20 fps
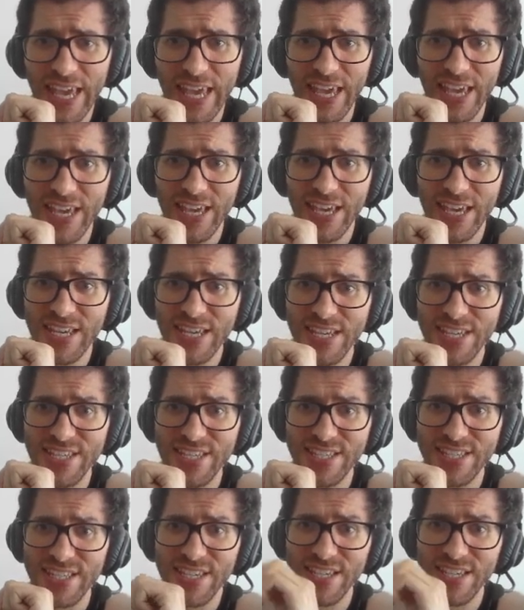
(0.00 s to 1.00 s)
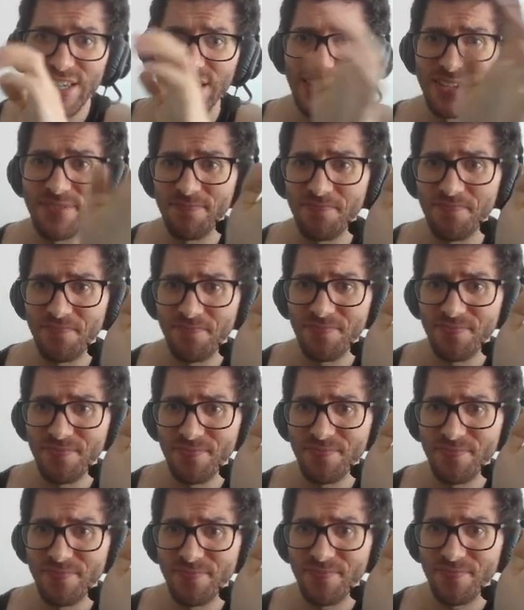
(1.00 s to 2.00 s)
And
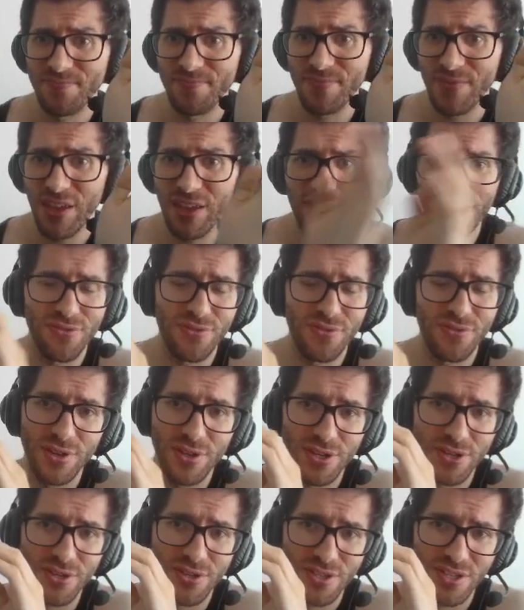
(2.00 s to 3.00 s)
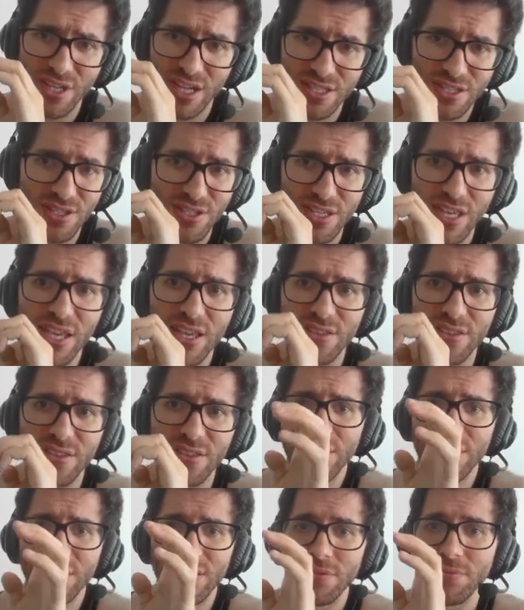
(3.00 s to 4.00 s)
if you choose not to take
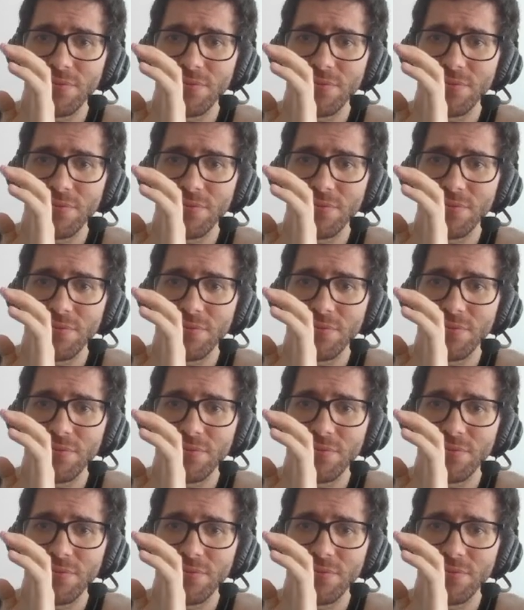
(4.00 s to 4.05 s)
this,